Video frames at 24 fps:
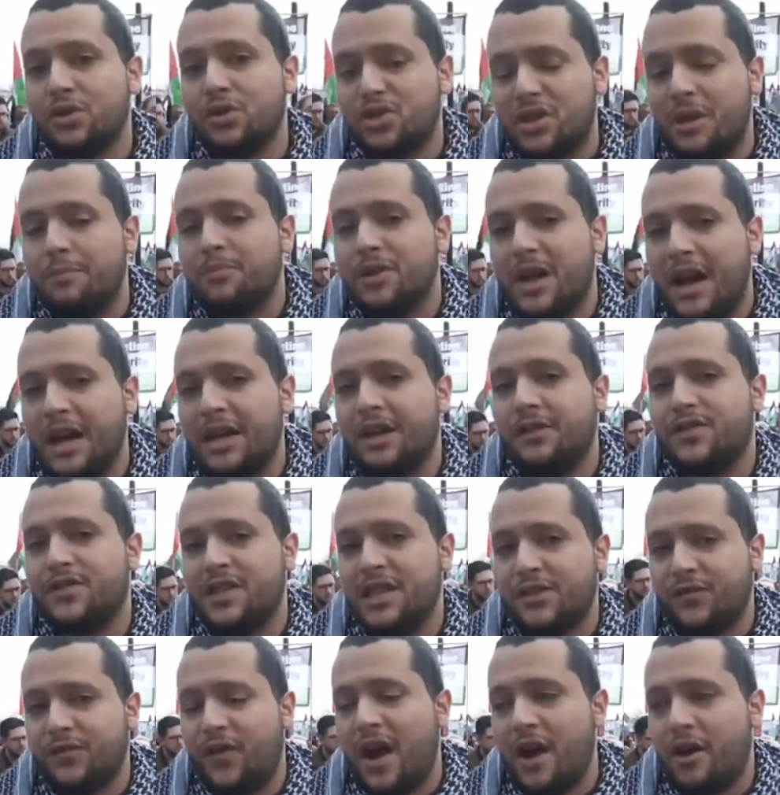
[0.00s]
to some kind of
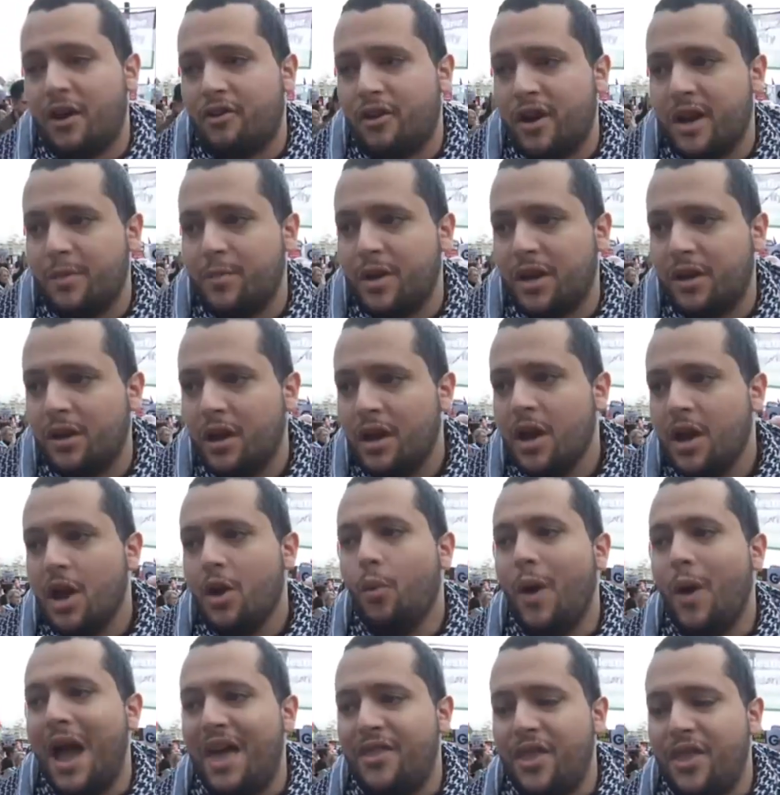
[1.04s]
ceasefire agreement
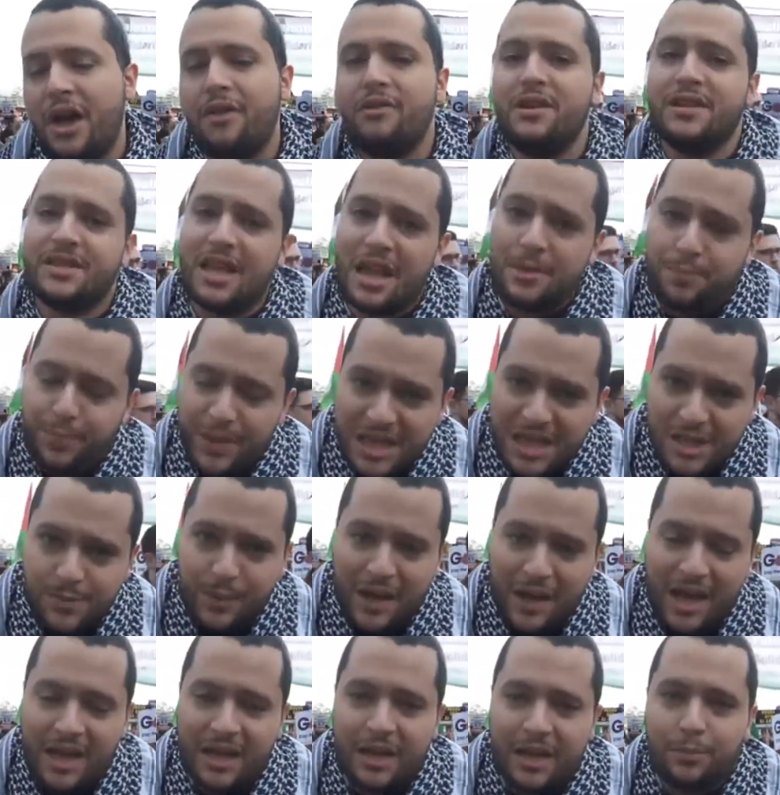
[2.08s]
where there is a peace
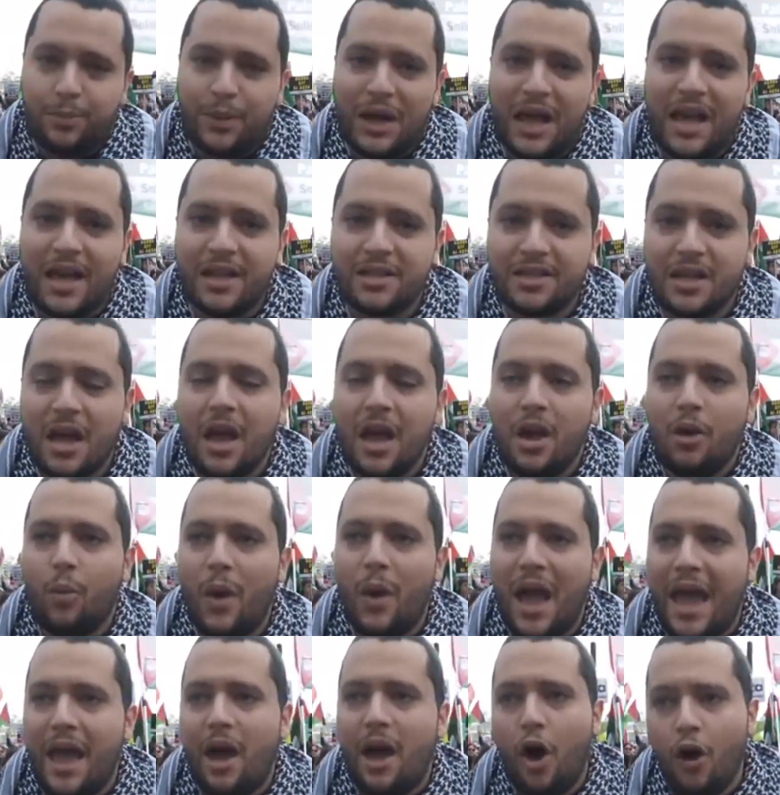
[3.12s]
plan in place,
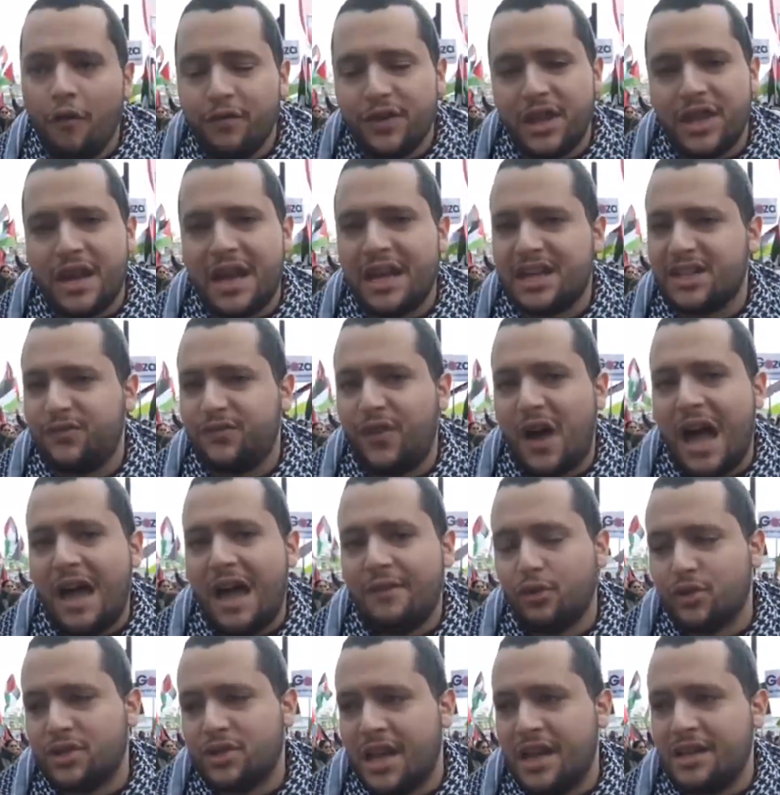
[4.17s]
where over the next
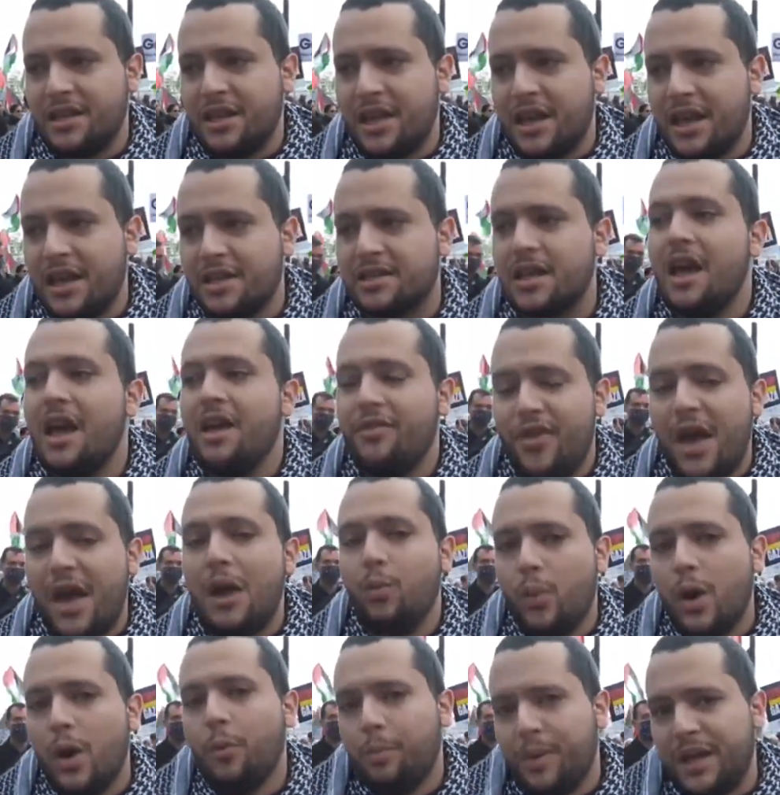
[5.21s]
five or ten years there
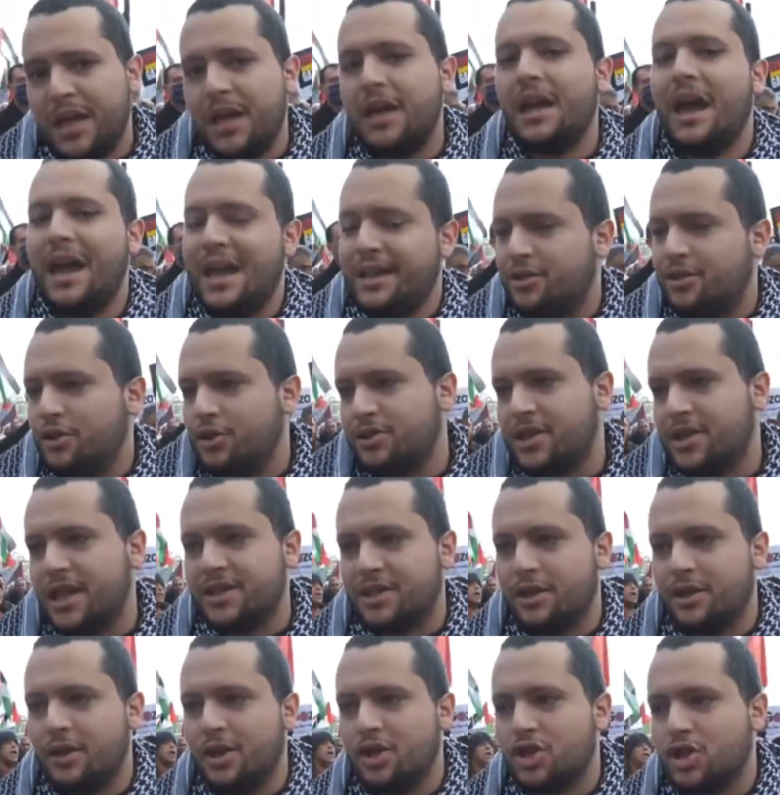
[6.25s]
will be a two state
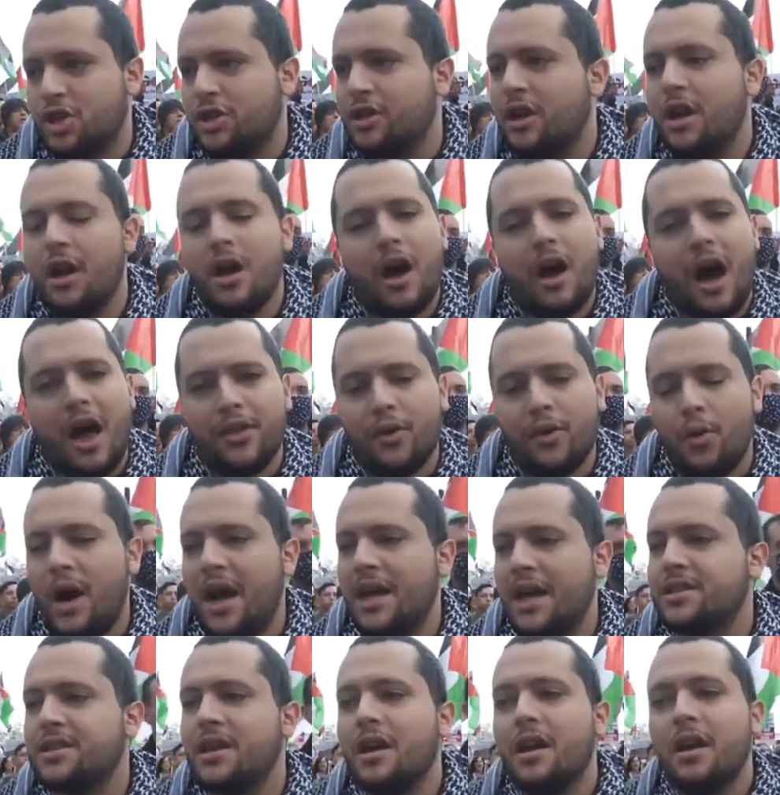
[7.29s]
solution.
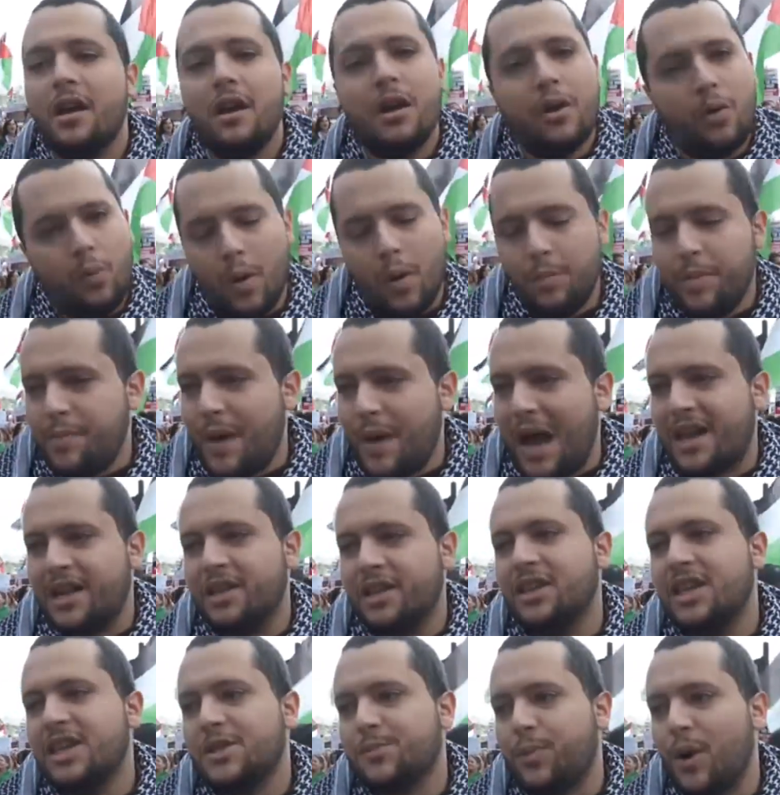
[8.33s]
Otherwise, we'll be back
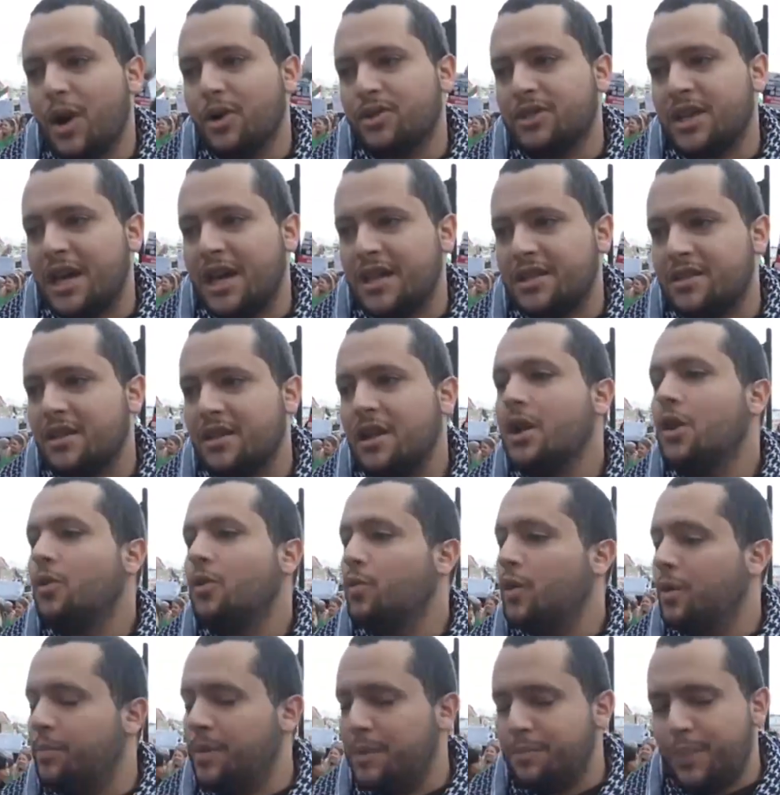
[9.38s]
in these protests,
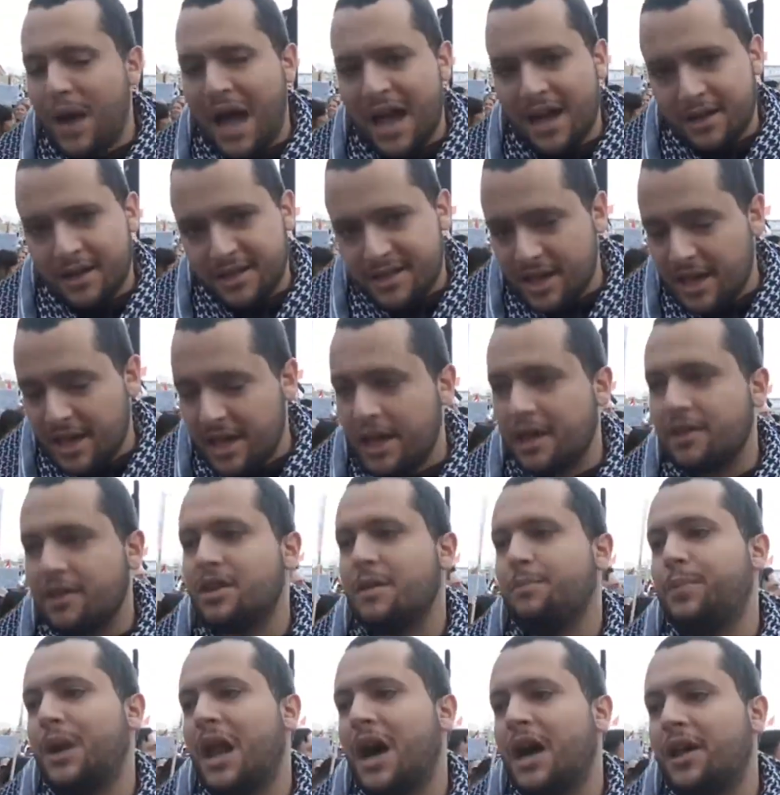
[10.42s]
we'll be back seeing
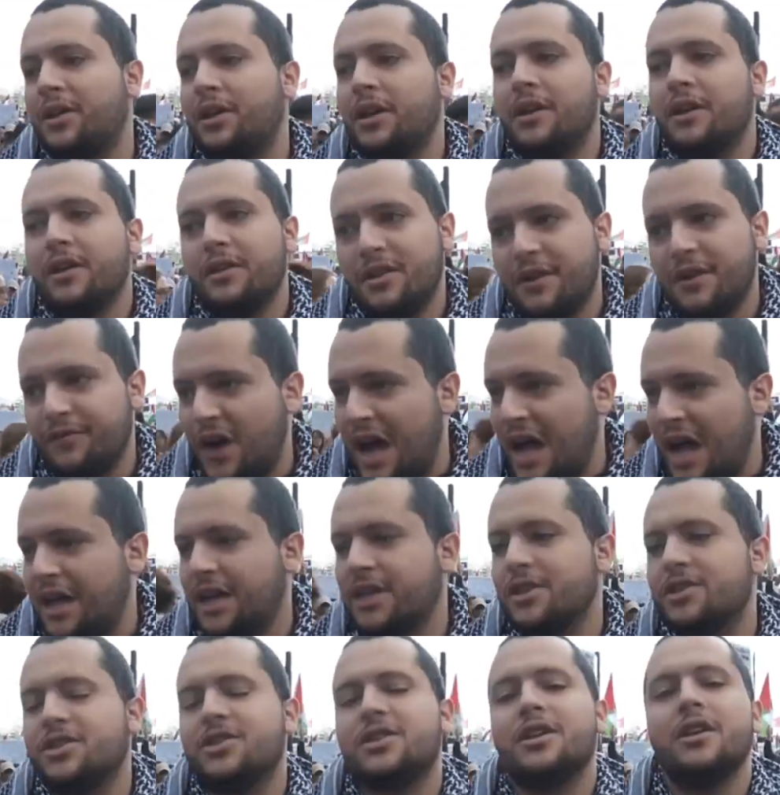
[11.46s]
the blood, the
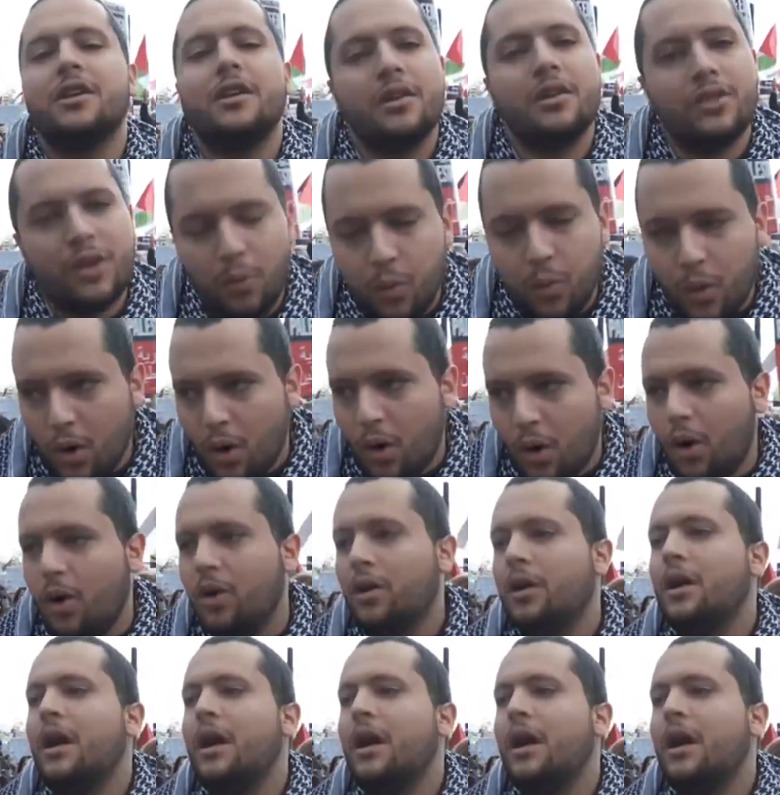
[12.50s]
violence, the war.